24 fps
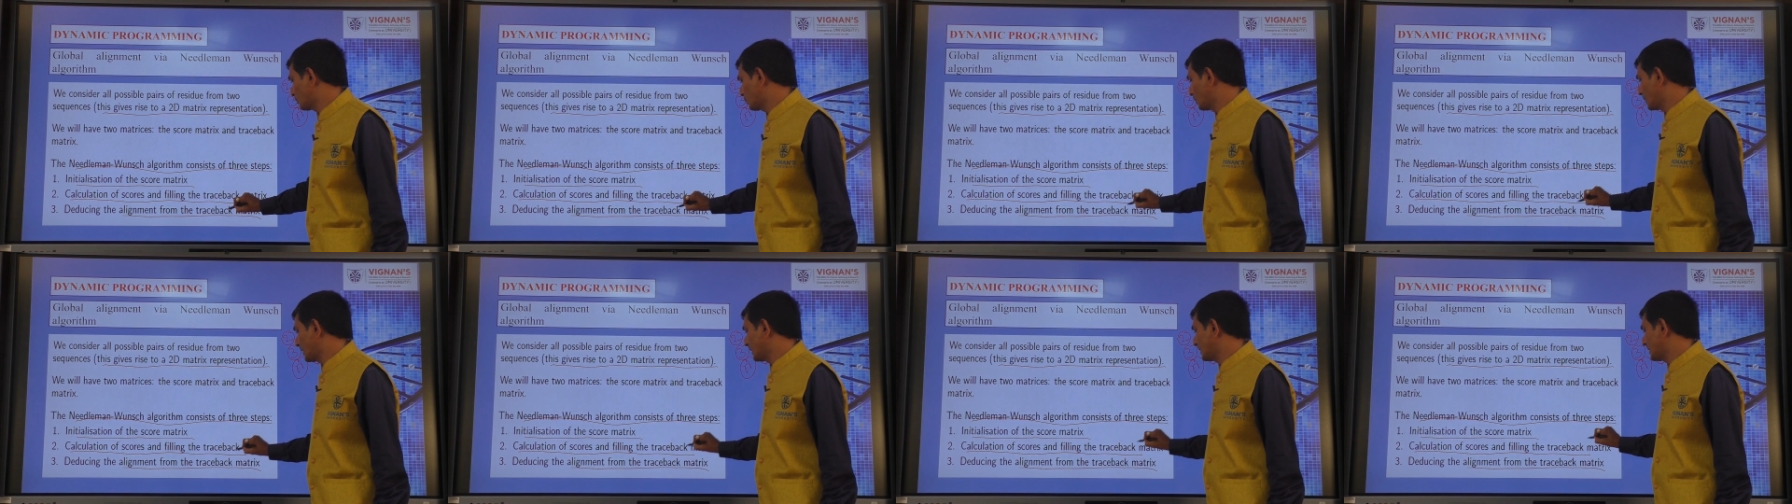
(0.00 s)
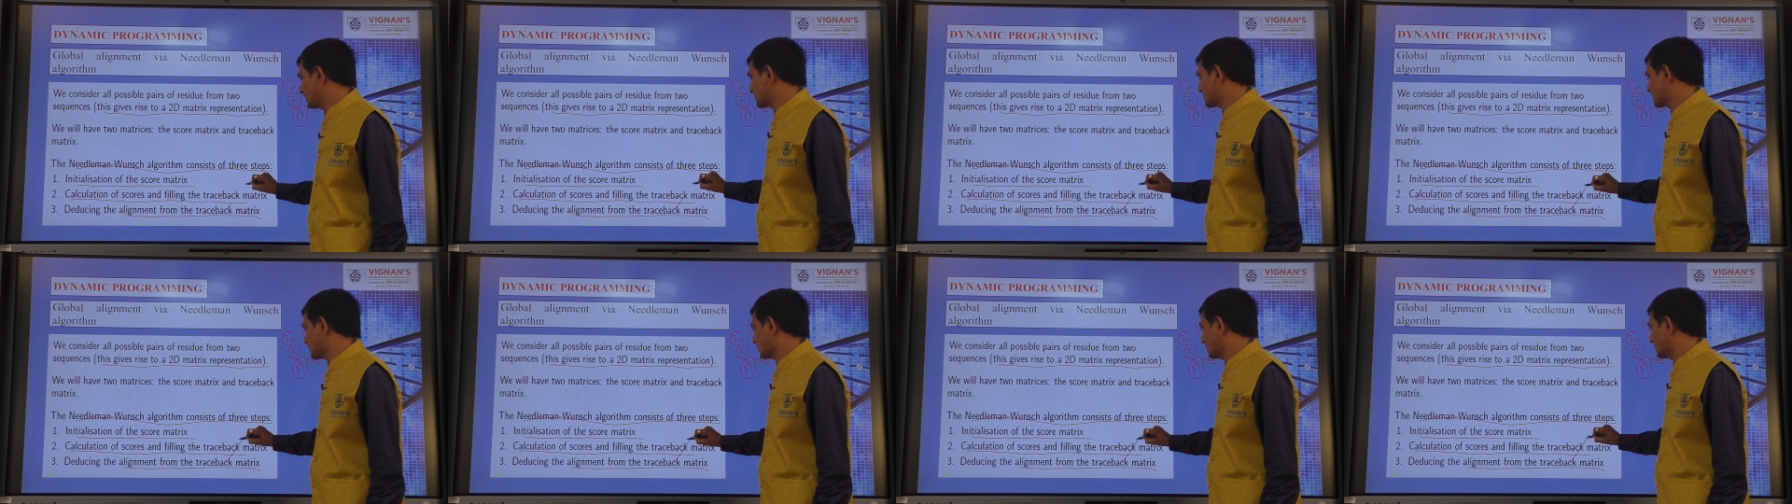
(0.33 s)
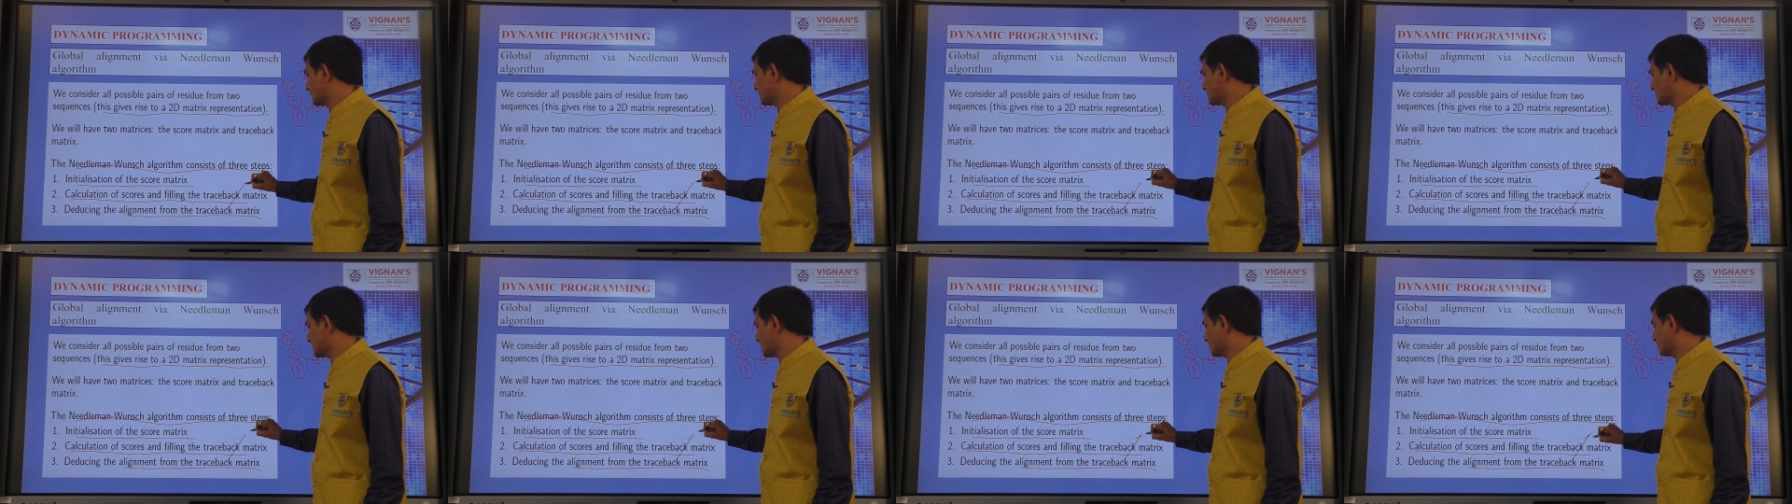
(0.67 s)
doing this
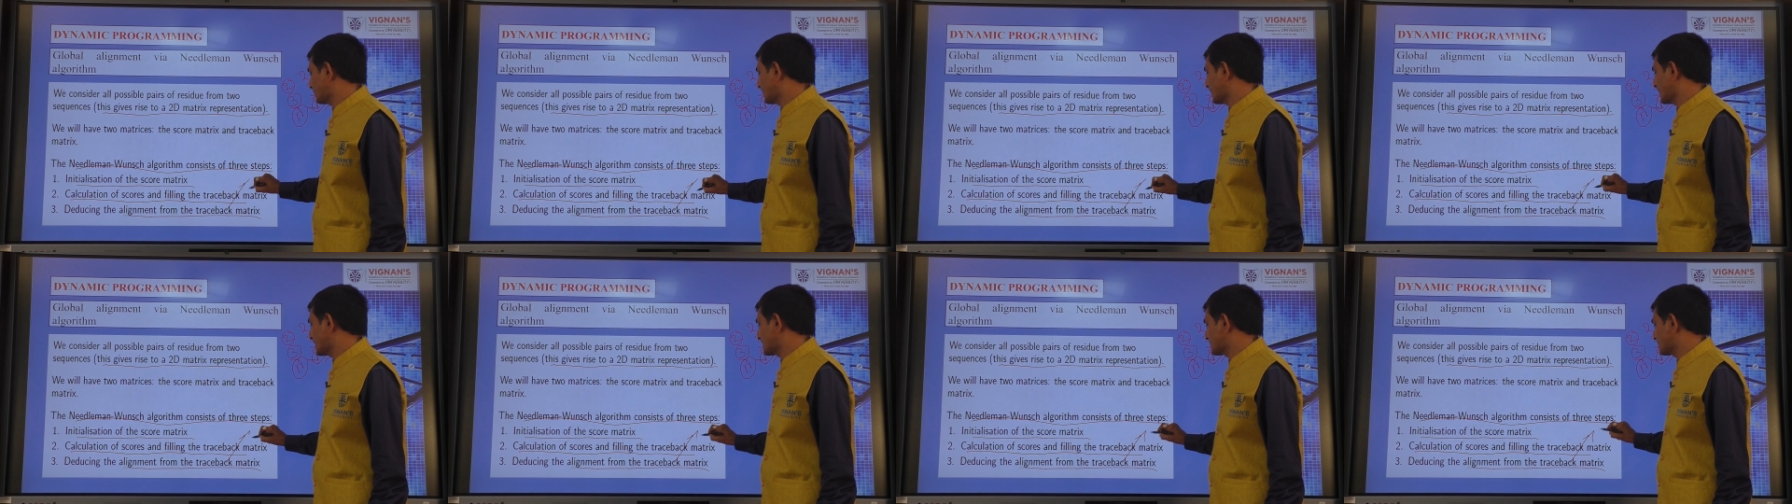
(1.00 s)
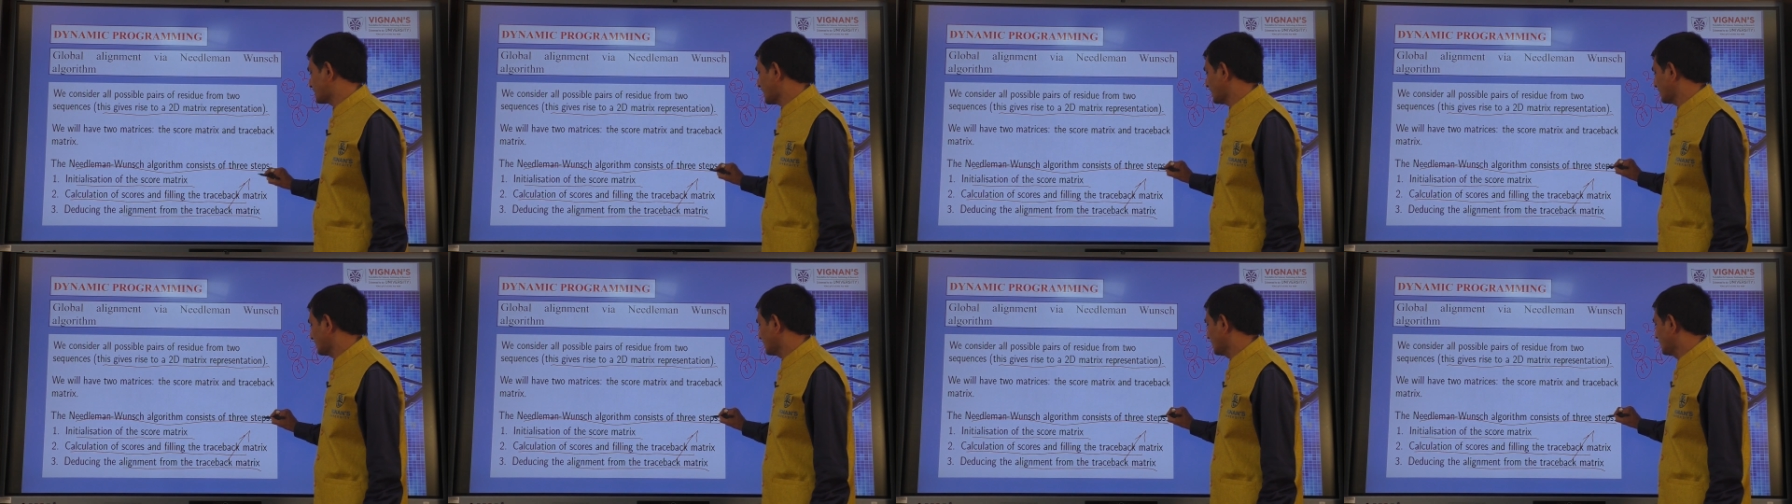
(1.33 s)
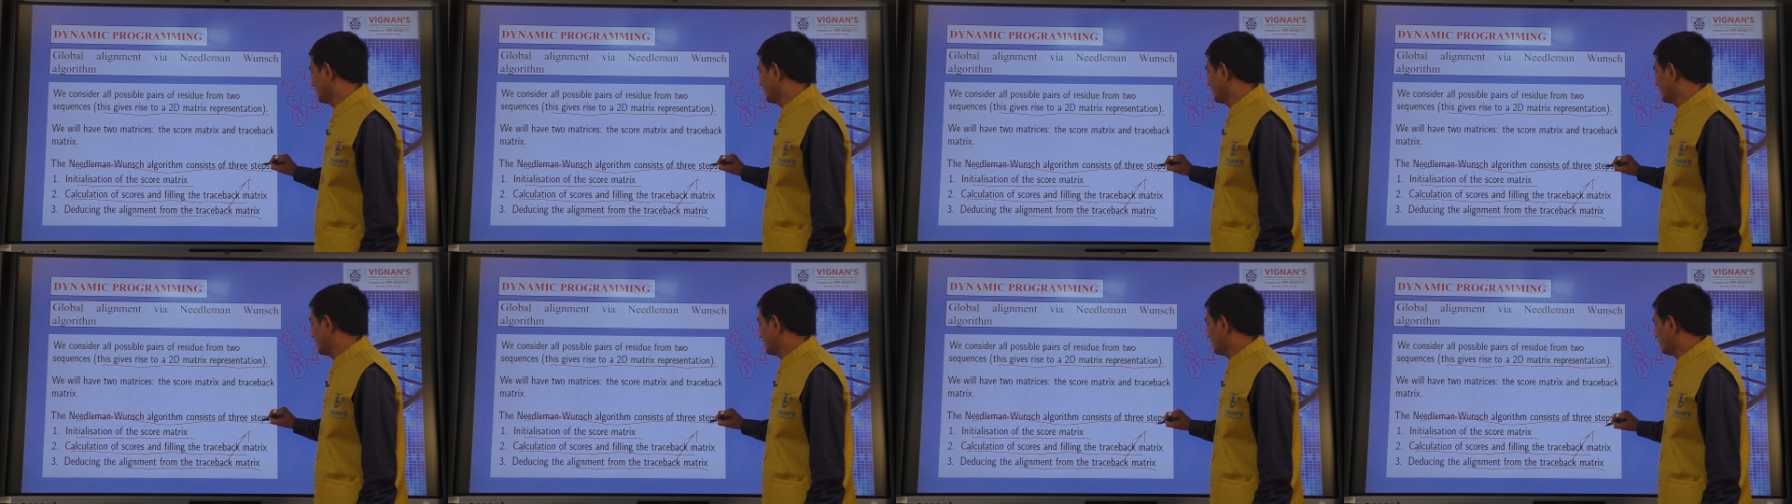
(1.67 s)
third step traceback,
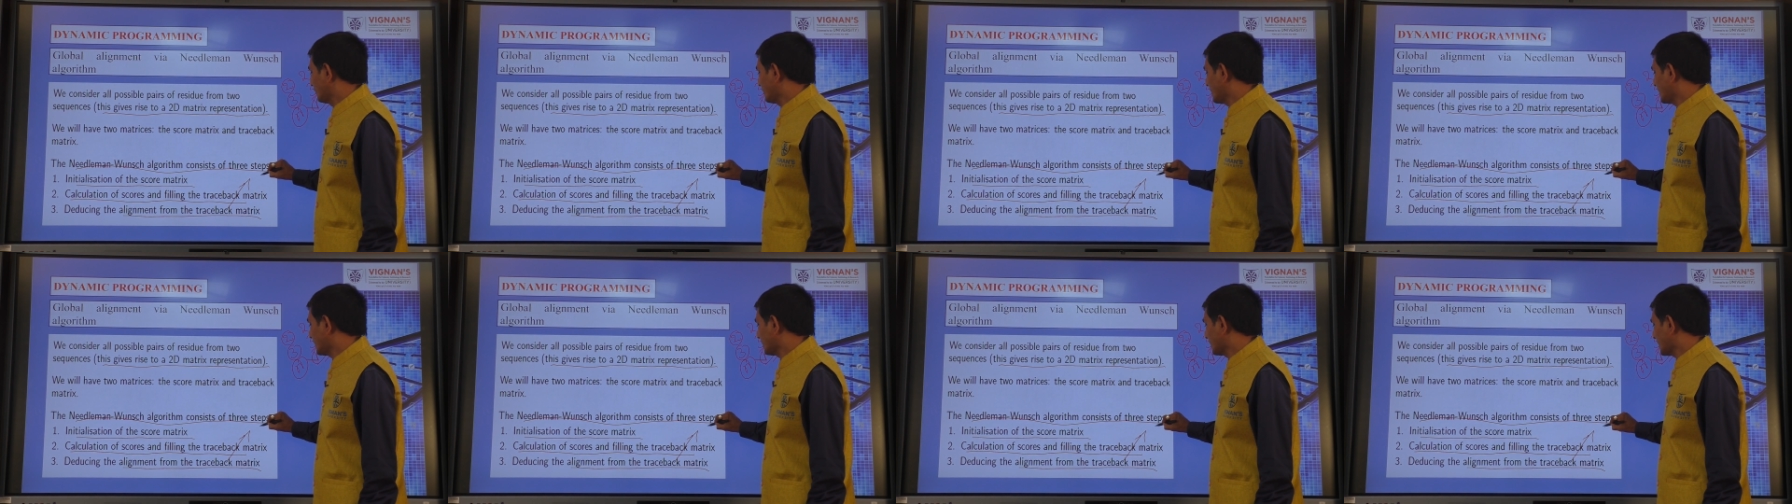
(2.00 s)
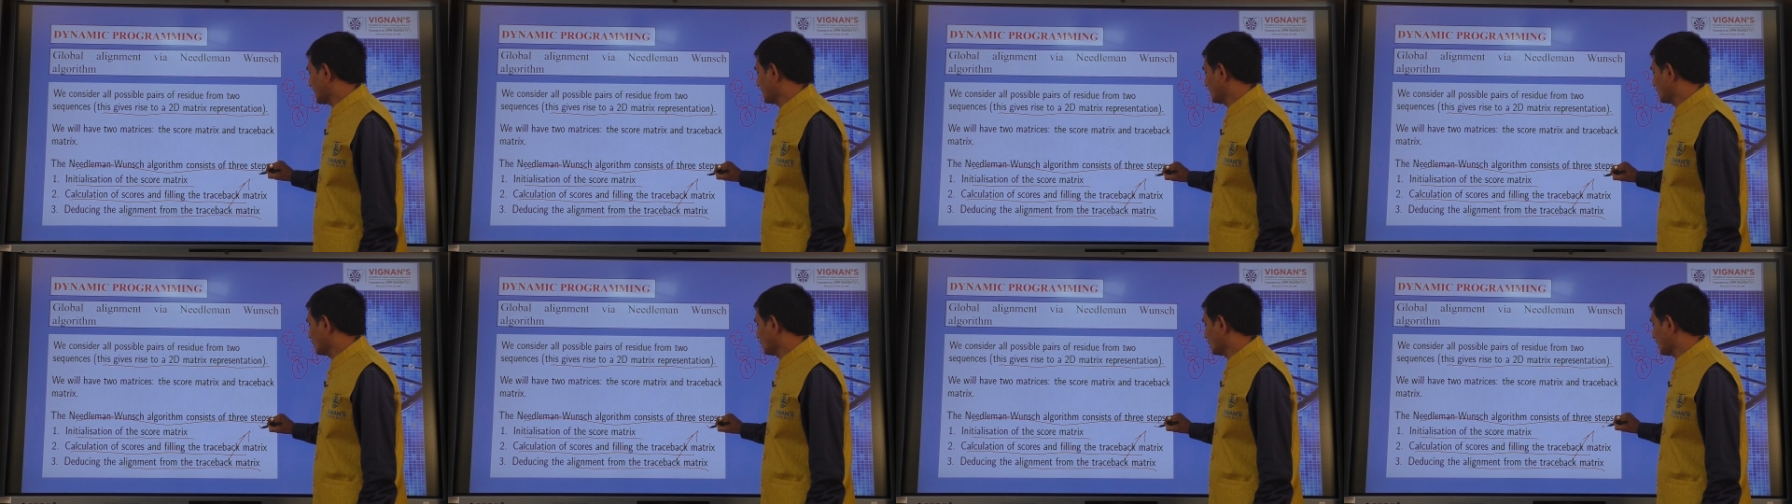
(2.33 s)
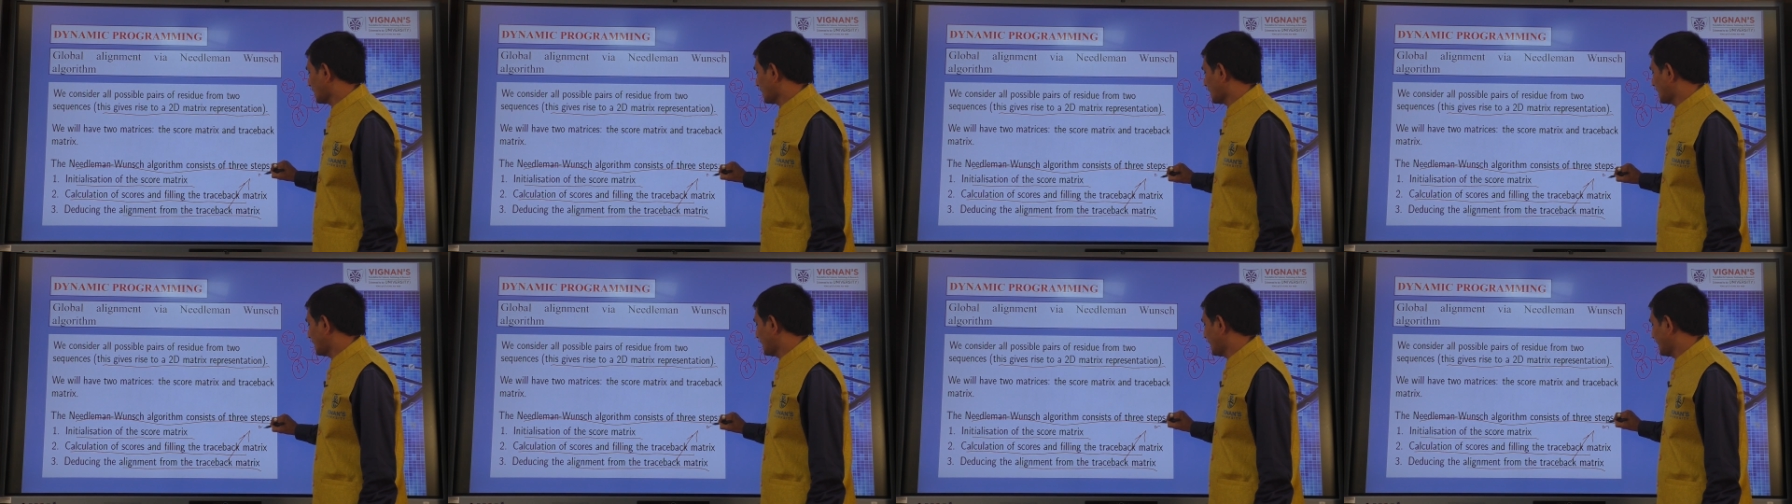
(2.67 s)
we are trying to
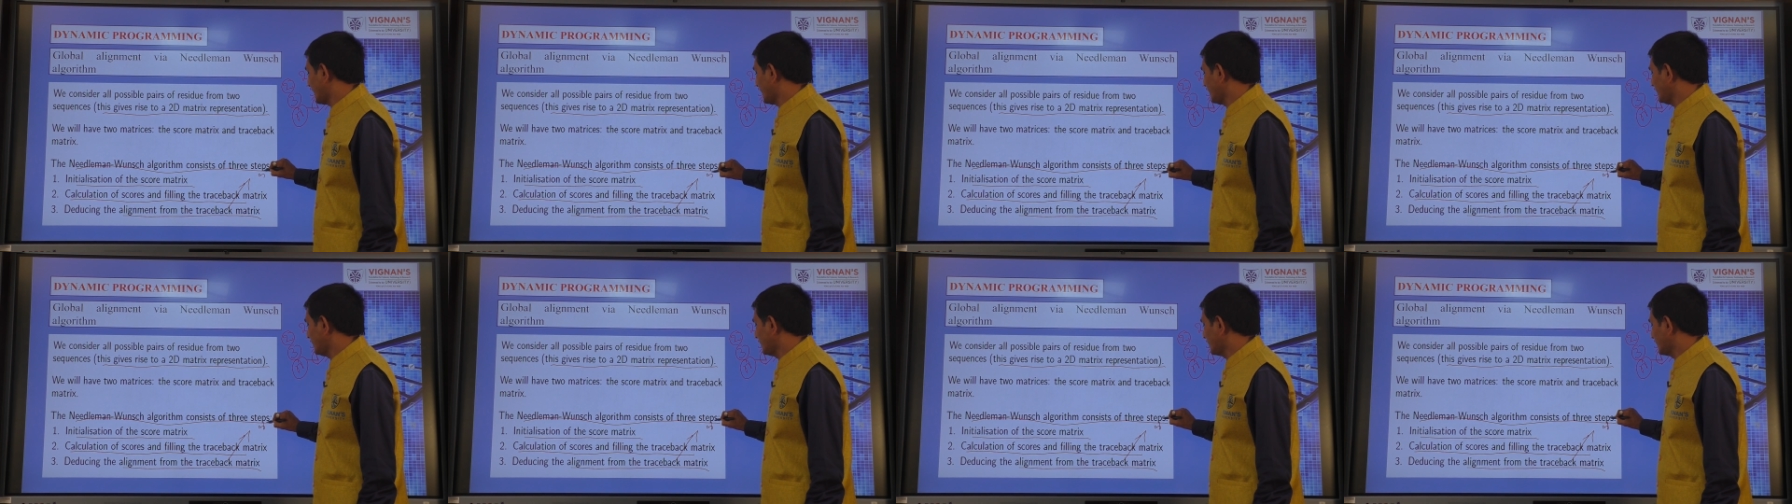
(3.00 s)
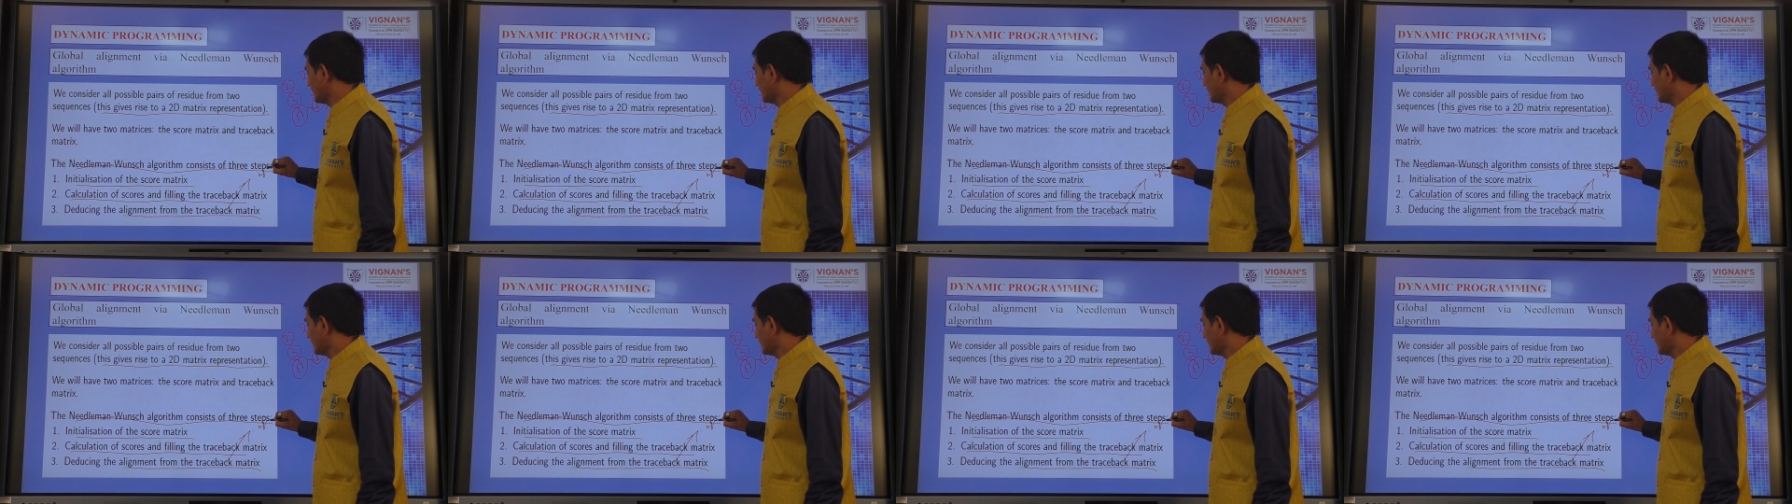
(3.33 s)
align